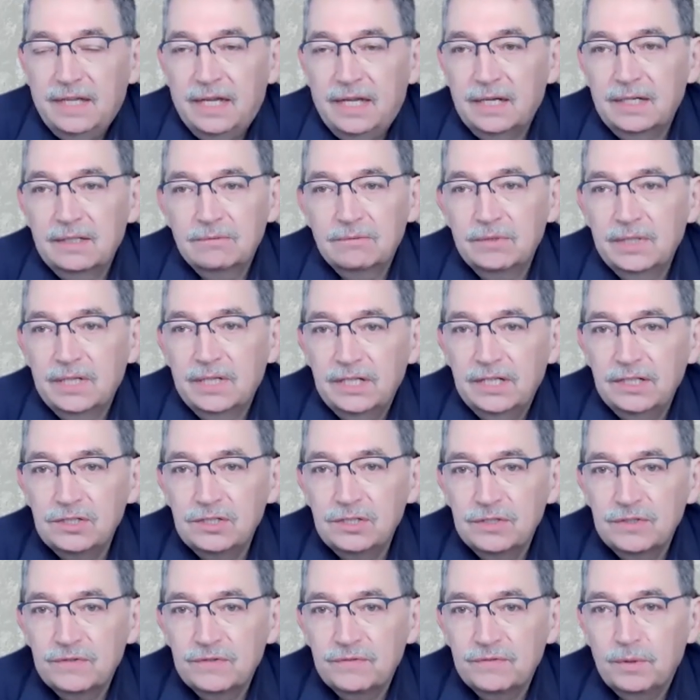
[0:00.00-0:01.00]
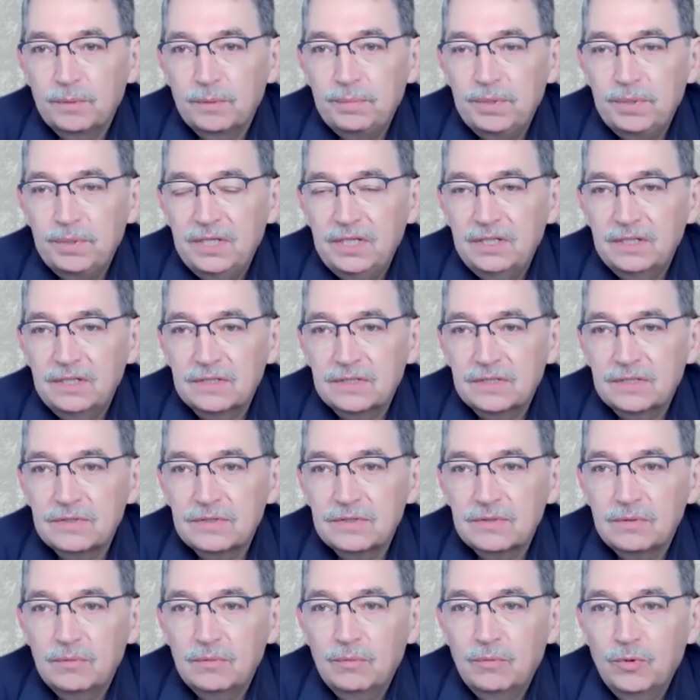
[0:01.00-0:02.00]
that Religions for
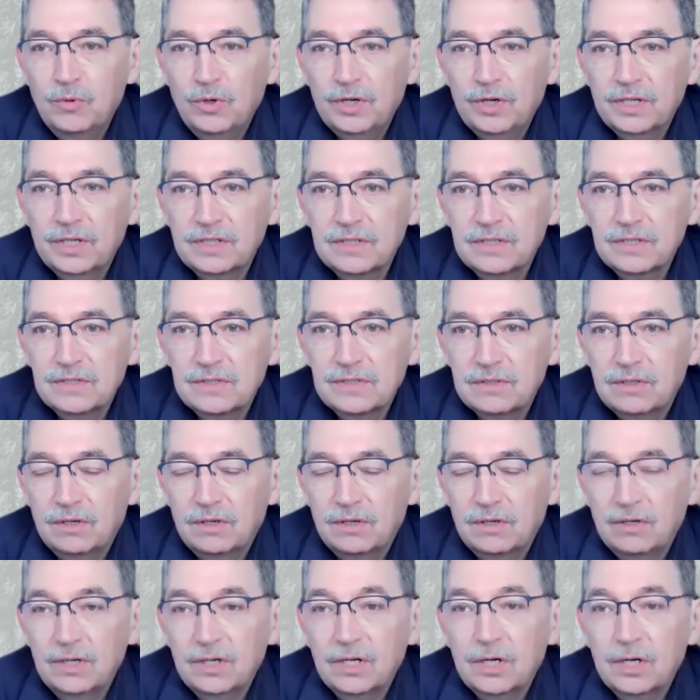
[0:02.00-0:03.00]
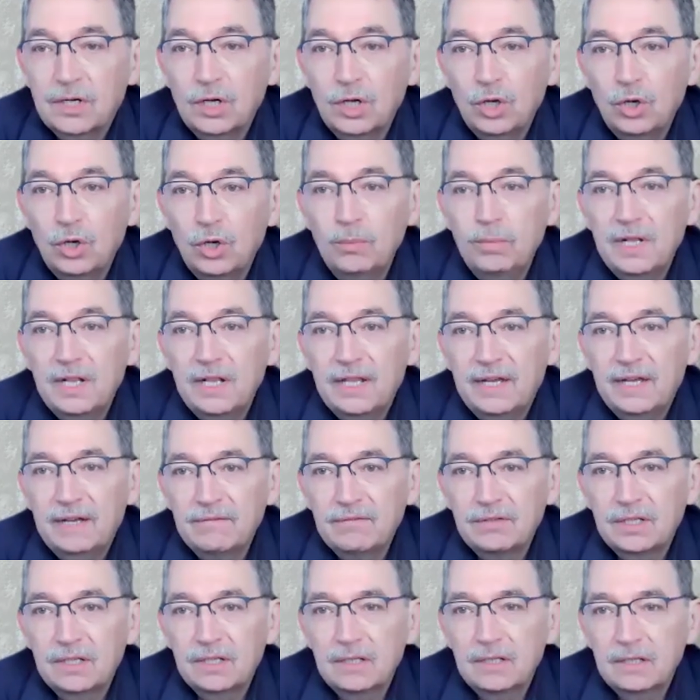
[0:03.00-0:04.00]
Peace works on a global
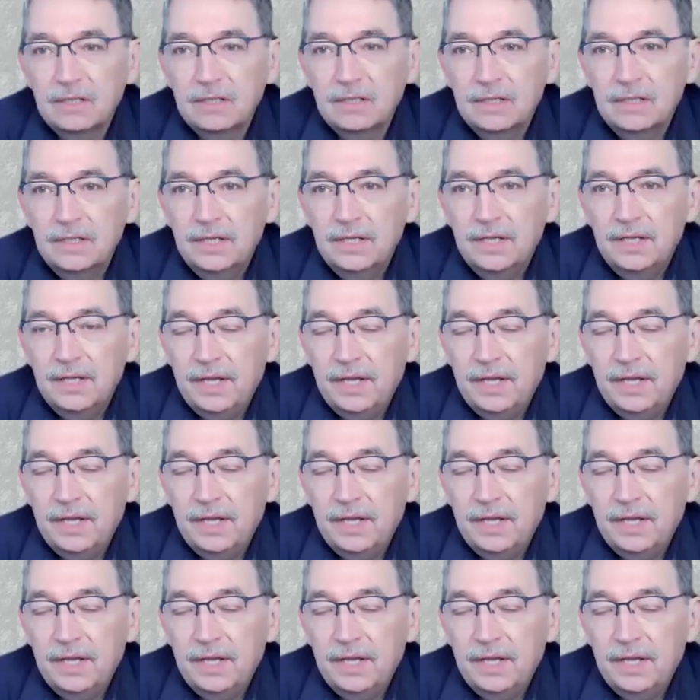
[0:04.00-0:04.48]
level